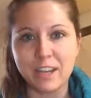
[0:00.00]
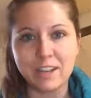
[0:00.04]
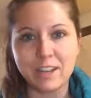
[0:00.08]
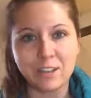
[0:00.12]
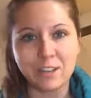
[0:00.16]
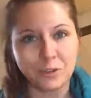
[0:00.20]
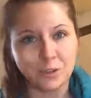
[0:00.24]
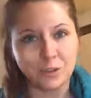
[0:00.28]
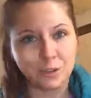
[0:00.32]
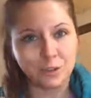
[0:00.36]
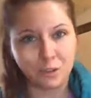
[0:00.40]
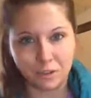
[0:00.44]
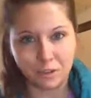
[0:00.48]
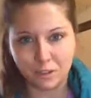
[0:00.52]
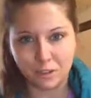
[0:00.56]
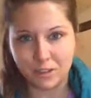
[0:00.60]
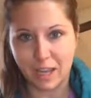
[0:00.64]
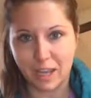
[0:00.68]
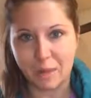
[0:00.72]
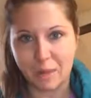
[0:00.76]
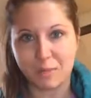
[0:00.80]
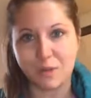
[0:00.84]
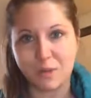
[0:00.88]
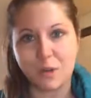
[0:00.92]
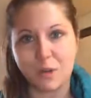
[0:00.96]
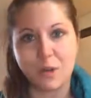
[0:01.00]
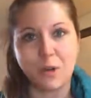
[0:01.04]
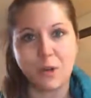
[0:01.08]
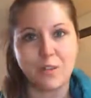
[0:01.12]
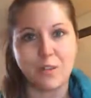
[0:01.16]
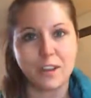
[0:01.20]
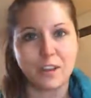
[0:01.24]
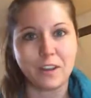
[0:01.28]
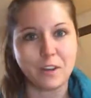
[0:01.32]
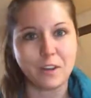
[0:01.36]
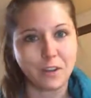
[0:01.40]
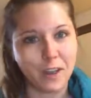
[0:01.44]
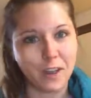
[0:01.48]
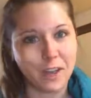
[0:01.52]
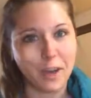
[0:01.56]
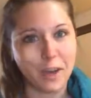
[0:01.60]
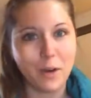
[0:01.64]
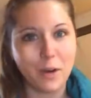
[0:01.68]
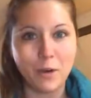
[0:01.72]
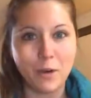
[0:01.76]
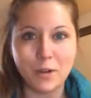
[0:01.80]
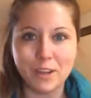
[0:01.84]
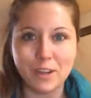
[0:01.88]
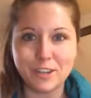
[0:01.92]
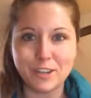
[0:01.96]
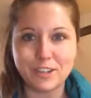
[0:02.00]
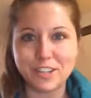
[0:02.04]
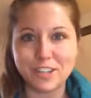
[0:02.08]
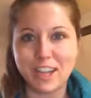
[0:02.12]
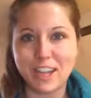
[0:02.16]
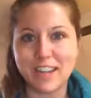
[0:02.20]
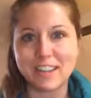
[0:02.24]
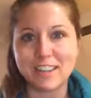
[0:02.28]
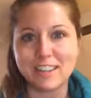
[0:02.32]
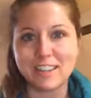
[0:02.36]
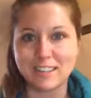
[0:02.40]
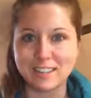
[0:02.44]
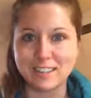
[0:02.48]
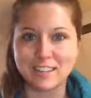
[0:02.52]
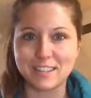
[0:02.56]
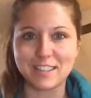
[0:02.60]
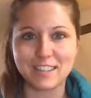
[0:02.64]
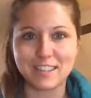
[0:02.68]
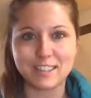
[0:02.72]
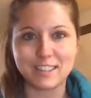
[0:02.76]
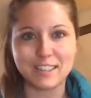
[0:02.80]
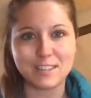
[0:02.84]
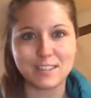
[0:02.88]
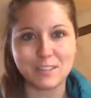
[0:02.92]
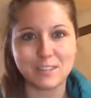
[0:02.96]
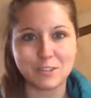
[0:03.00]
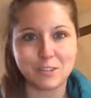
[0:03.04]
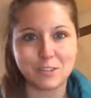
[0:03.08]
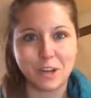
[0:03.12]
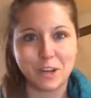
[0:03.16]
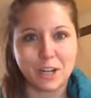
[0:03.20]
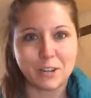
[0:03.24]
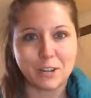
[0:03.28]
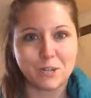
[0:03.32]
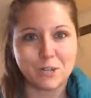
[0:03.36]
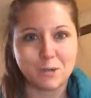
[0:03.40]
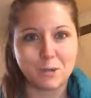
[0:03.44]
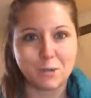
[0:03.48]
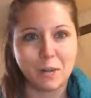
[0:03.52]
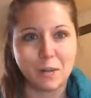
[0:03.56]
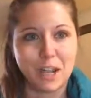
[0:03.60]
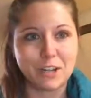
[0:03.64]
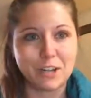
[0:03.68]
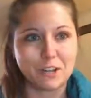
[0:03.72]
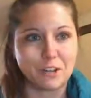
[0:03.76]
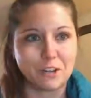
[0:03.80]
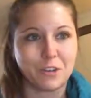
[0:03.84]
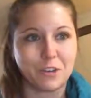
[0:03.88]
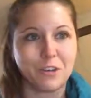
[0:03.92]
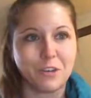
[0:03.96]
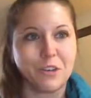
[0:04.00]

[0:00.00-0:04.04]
You're skeptical, and then you're like, holy shit, this is transformational.